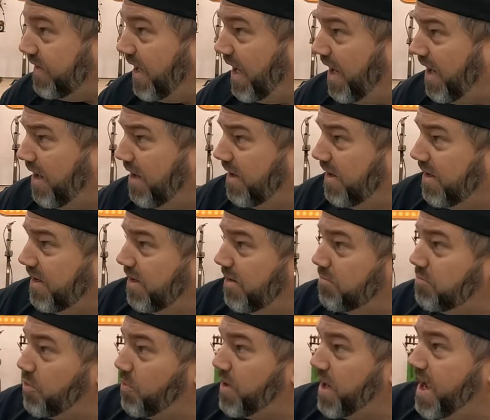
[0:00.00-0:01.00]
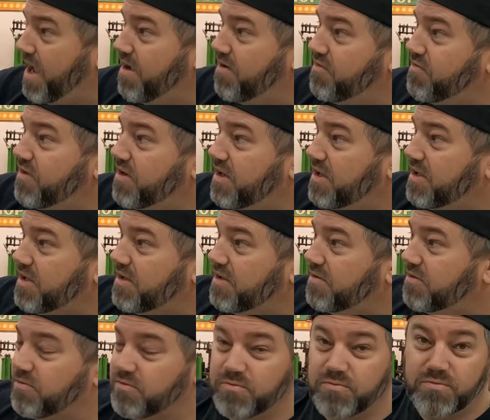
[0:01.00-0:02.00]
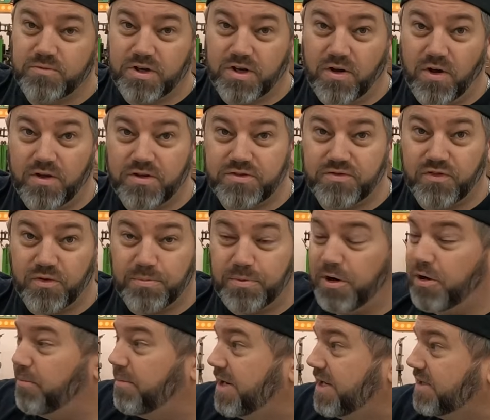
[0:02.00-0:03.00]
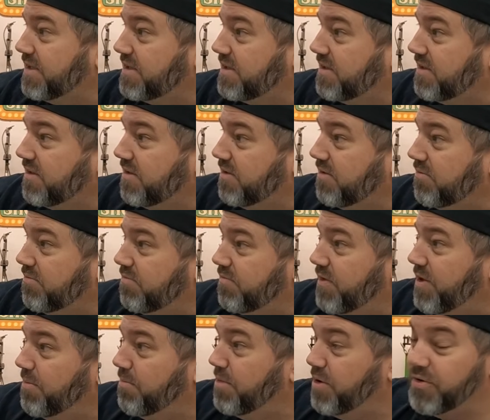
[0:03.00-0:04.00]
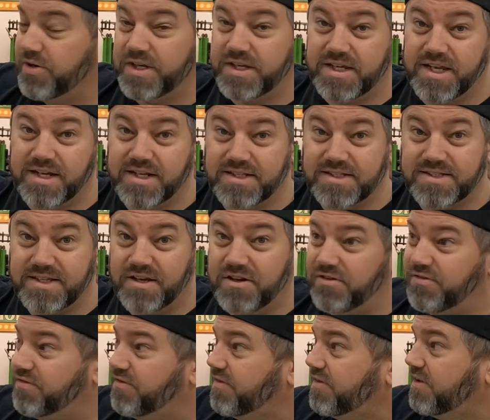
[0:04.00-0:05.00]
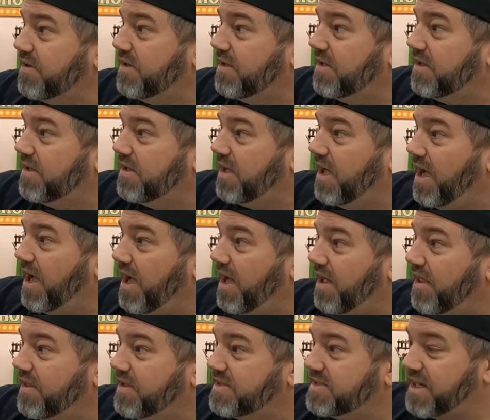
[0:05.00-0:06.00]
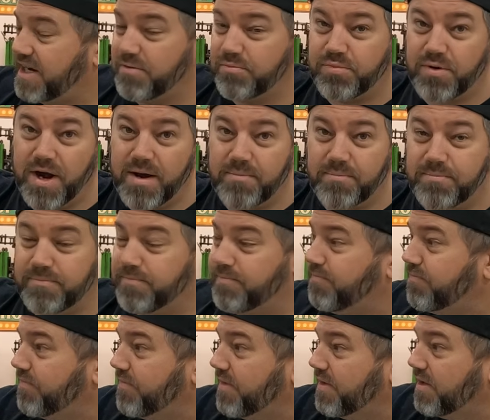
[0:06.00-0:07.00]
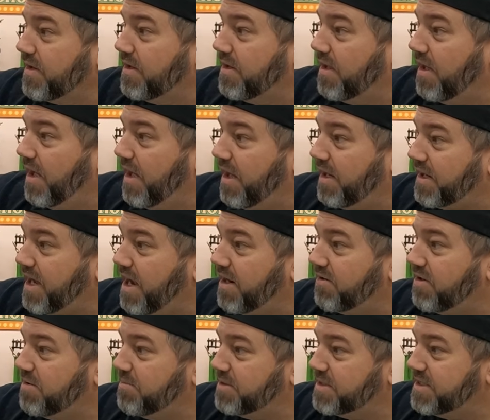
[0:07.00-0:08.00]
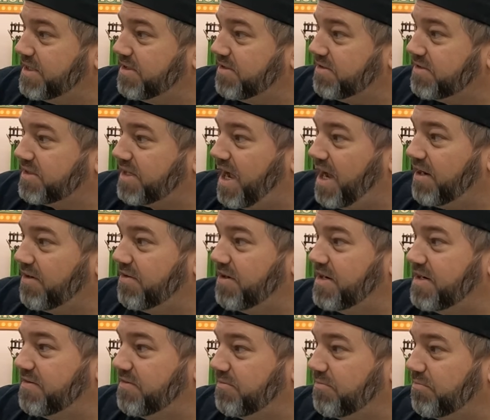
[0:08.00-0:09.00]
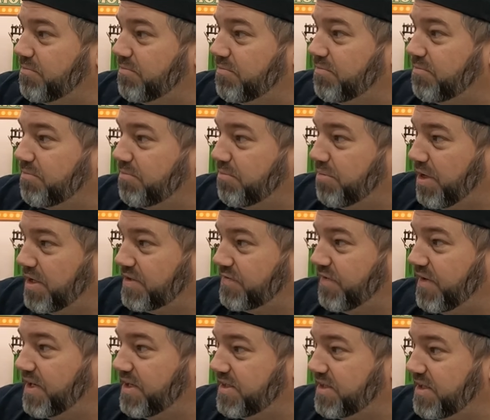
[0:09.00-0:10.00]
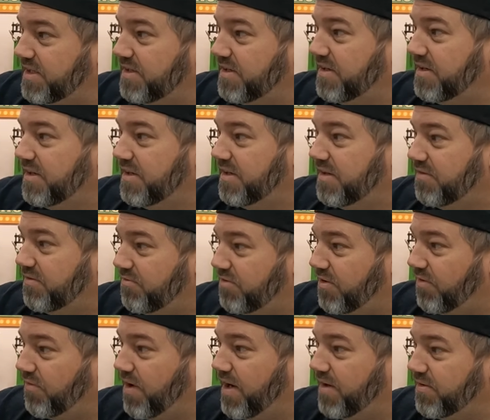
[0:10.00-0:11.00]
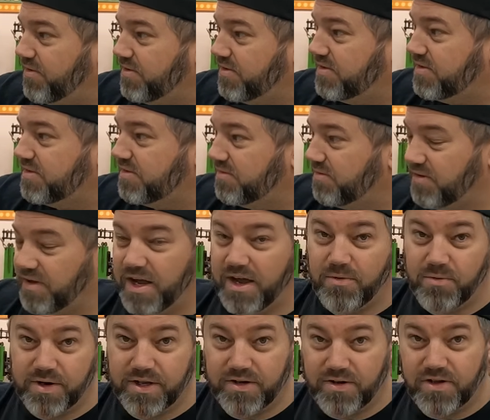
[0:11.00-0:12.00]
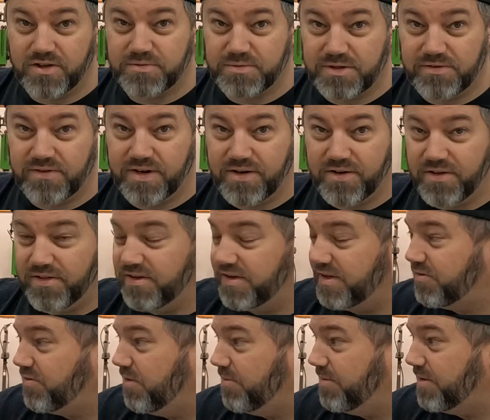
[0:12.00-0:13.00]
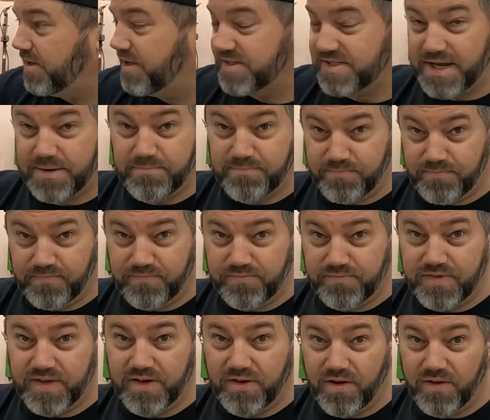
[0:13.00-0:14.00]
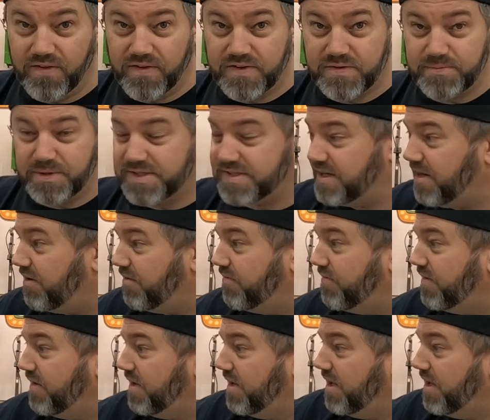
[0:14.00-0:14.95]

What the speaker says: But we have the cost for permits, the building kit itself, the site prep, concrete materials, concrete plus finishing, the rentals, what it cost me to rent all the equipment because I did all this myself.